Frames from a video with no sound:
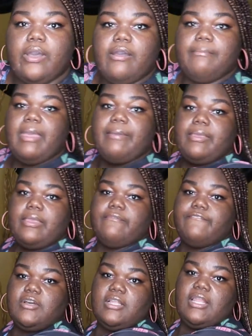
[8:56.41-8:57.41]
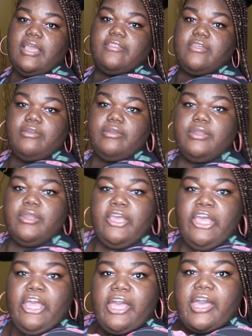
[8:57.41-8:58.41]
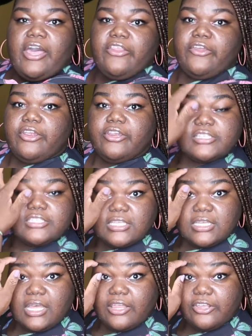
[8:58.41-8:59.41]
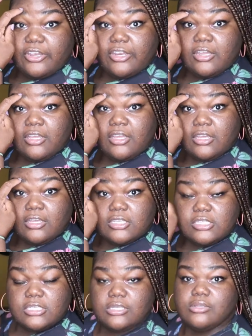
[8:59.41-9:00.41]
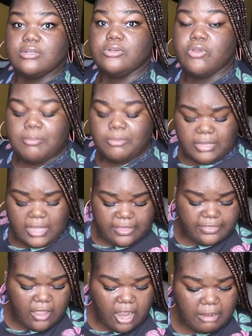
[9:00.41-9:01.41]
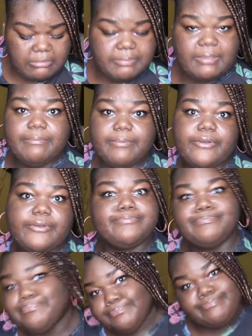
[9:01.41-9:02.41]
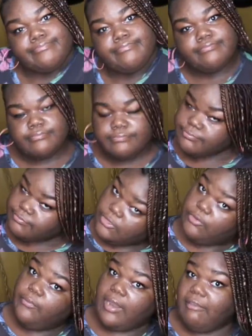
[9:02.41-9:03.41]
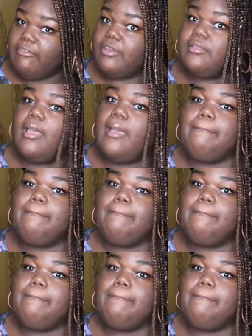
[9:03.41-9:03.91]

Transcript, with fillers: It might be full length on others, other normal length armed people, whatever.